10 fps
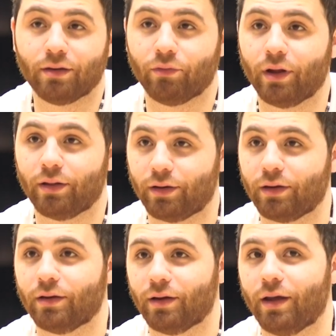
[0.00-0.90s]
In reality,
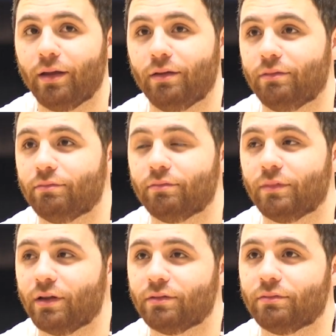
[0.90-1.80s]
I
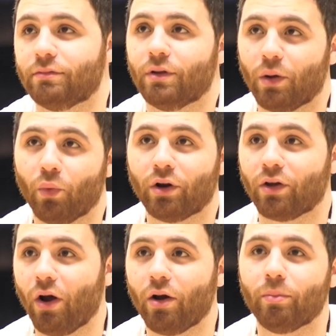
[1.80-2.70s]
worked
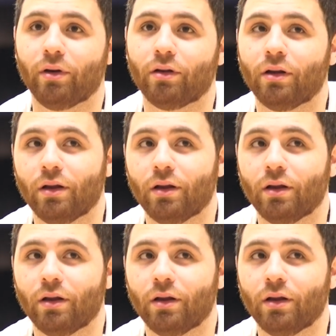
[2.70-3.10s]
hard, but